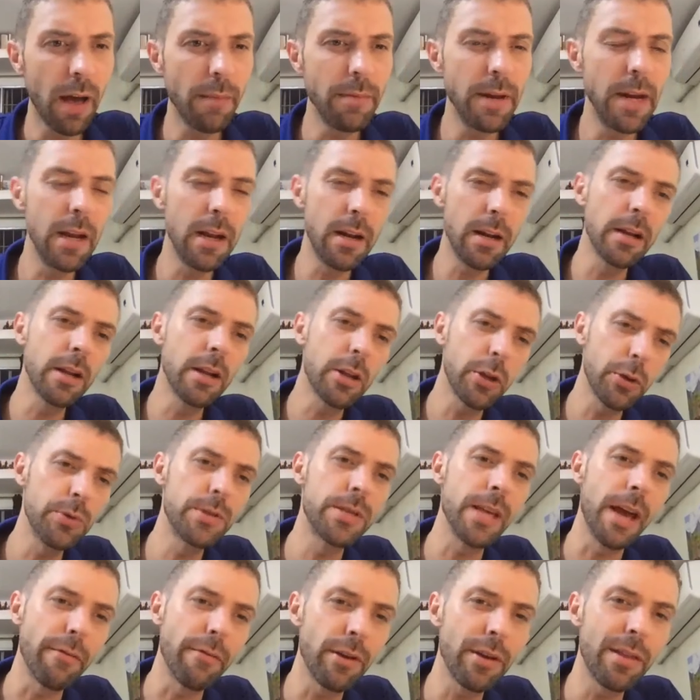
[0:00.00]
I mean, it
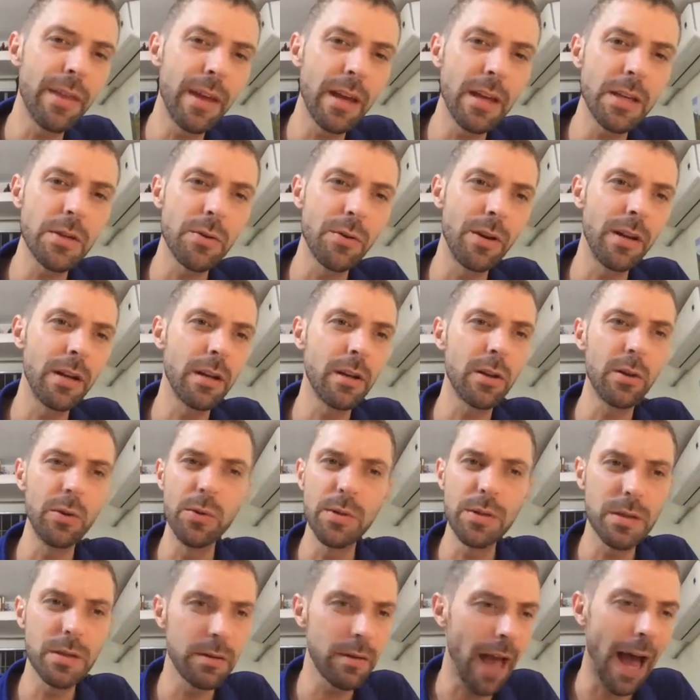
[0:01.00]
includes everything. So it
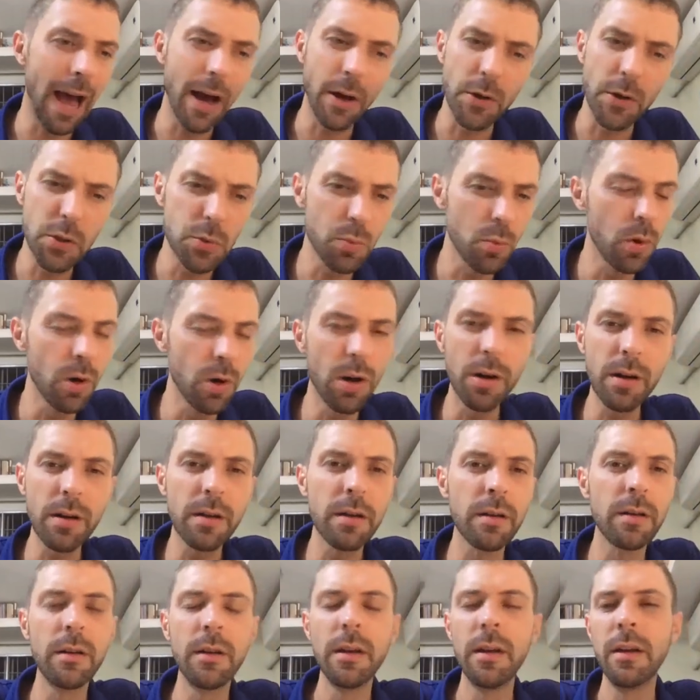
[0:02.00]
includes housework.
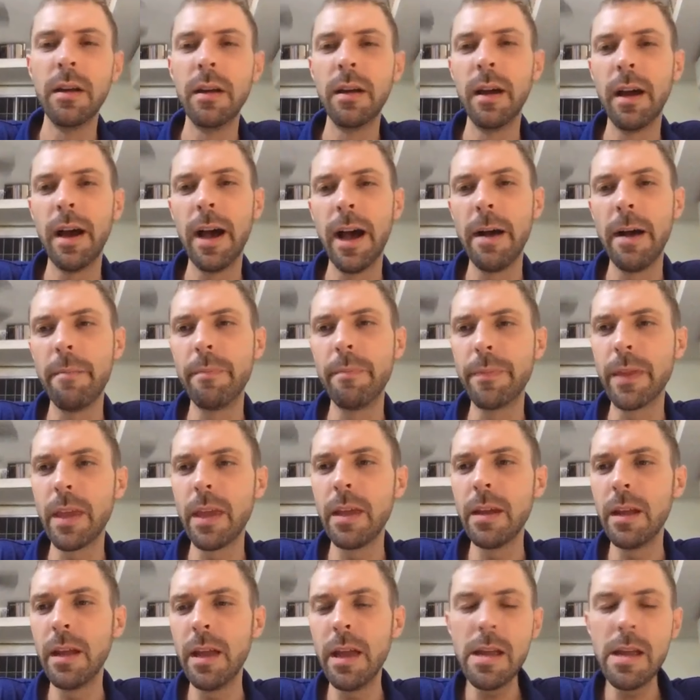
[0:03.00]

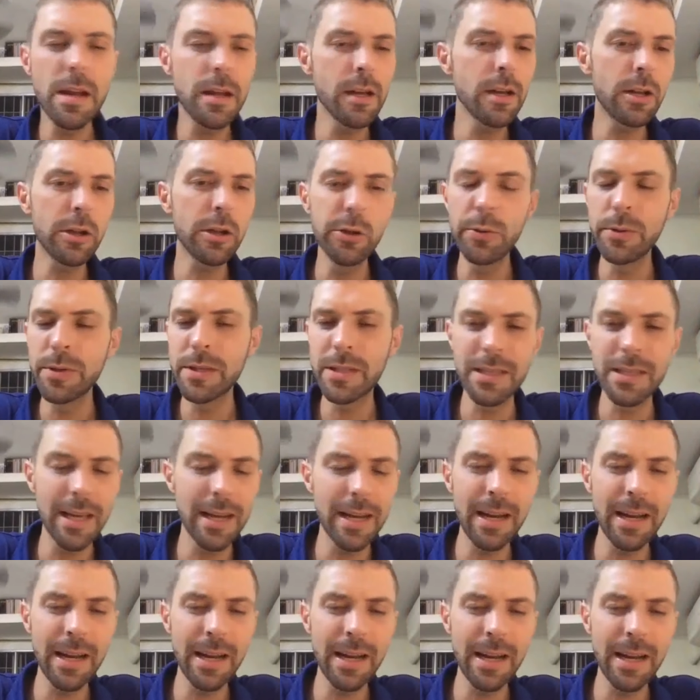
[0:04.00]
It includes
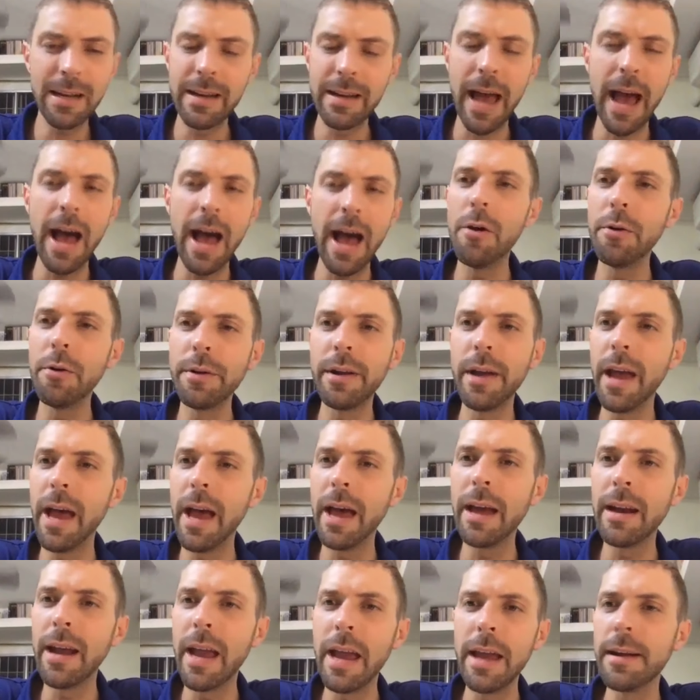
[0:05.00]
sitting down
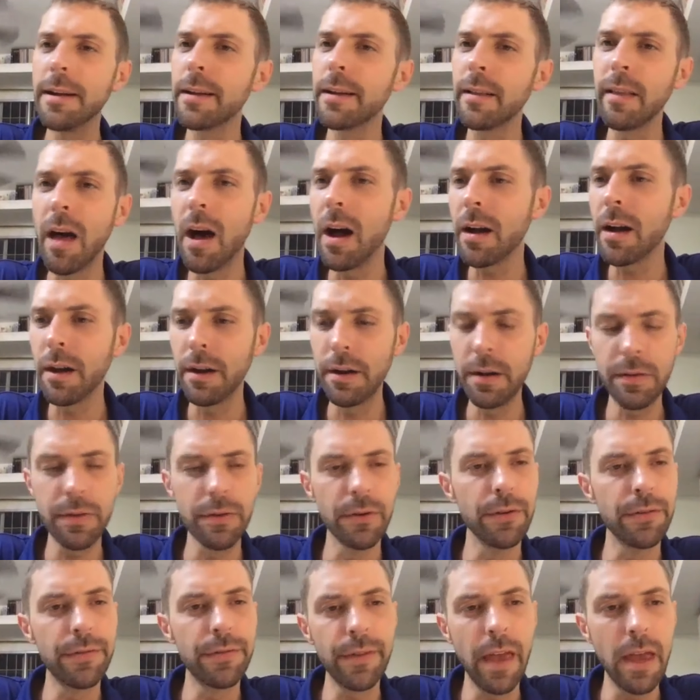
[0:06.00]
at 8 o'clock on a
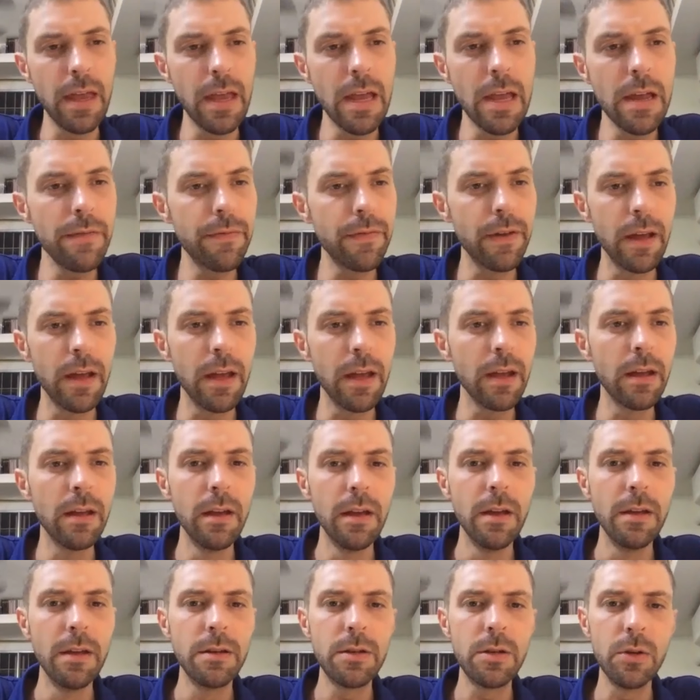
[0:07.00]
Thursday evening
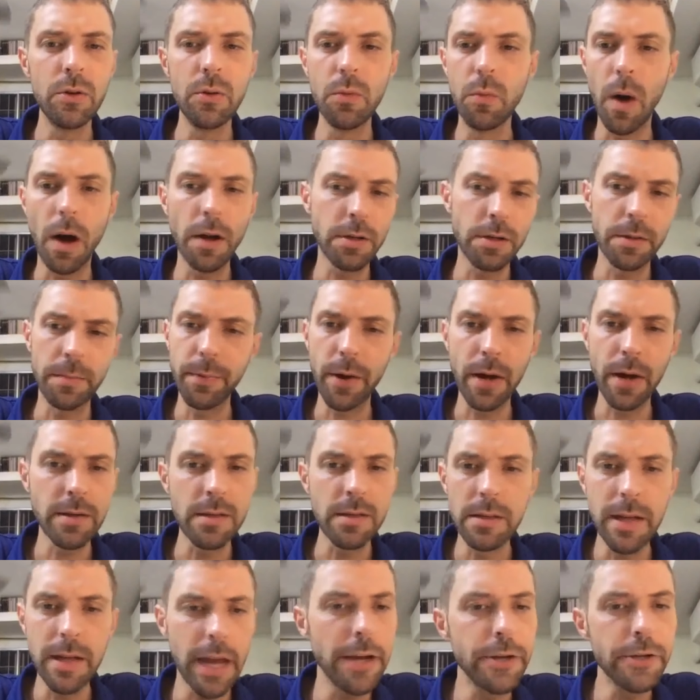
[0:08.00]
to watch a
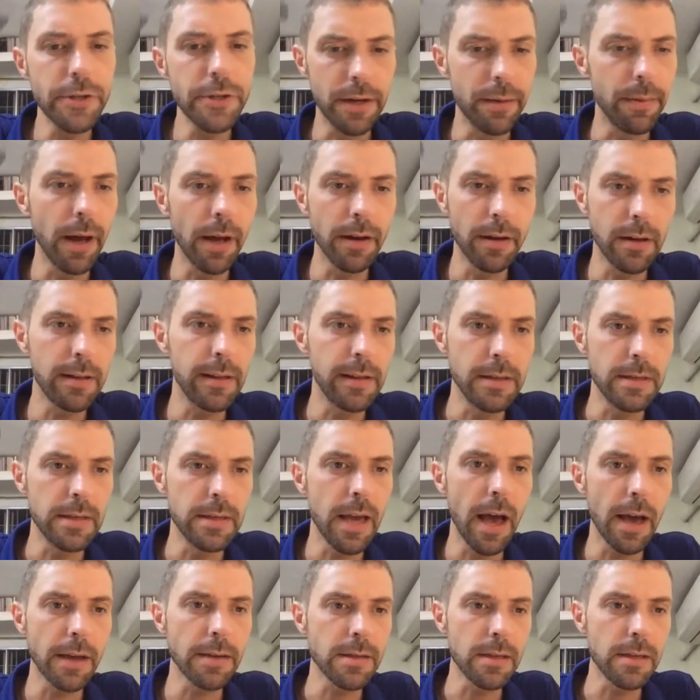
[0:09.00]
presentation about
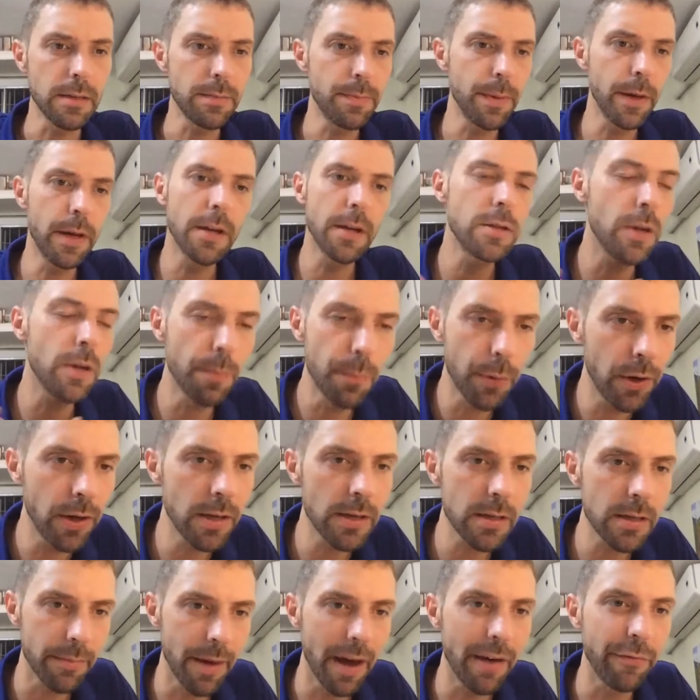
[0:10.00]
Ecclesiastes, because you're putting
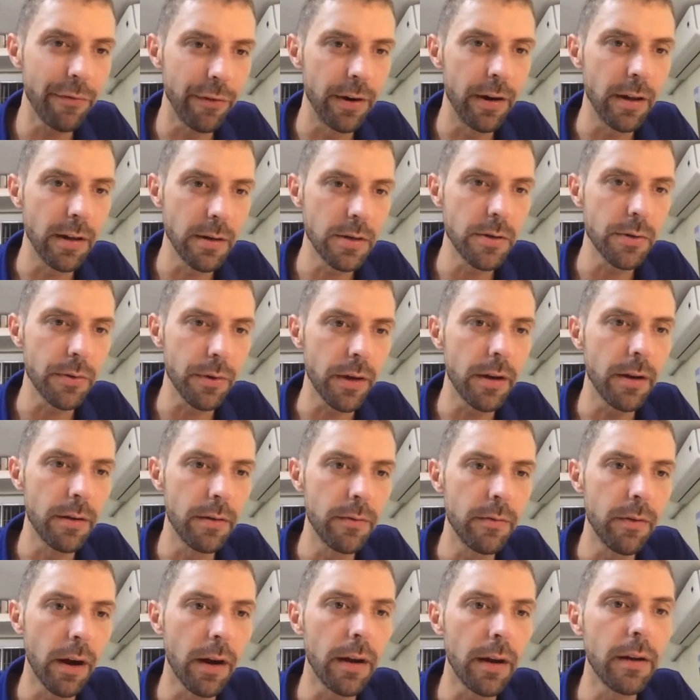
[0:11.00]
some effort into
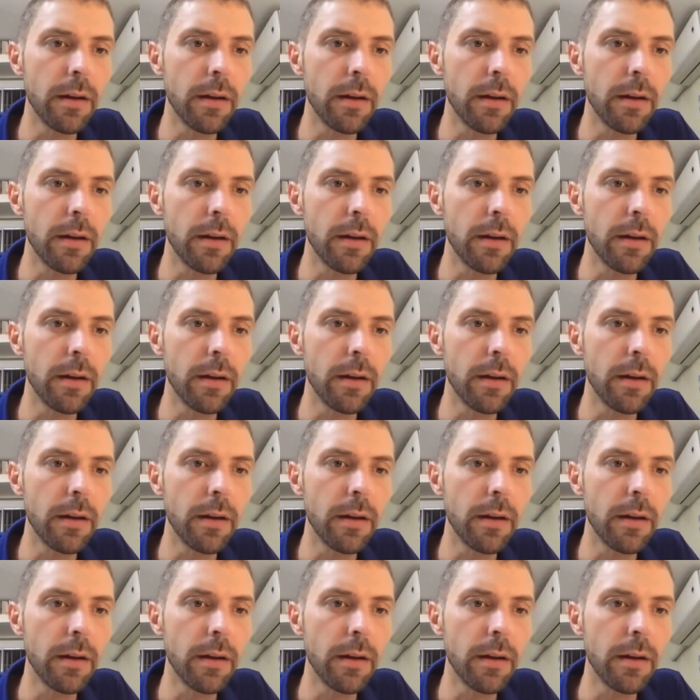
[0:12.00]
it, right?